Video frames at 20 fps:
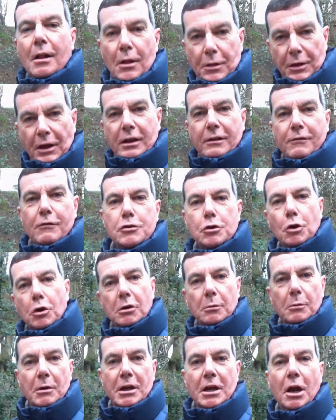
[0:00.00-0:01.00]
thank you for
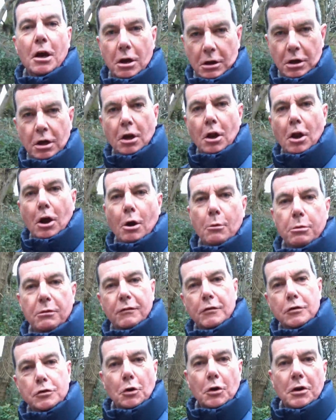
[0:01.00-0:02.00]
joining me. Hope
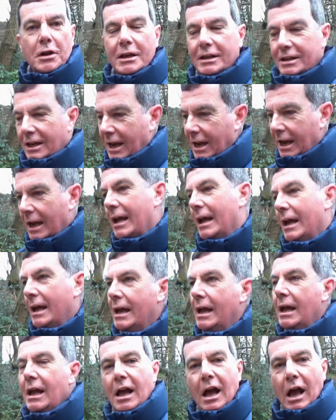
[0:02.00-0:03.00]
you've enjoyed it.
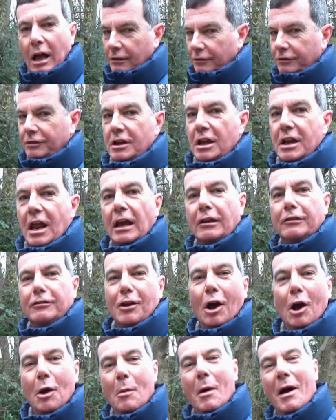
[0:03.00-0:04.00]
See you next
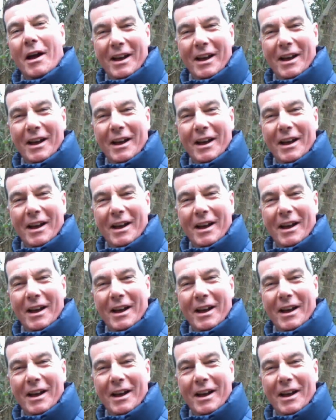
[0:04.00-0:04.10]
time.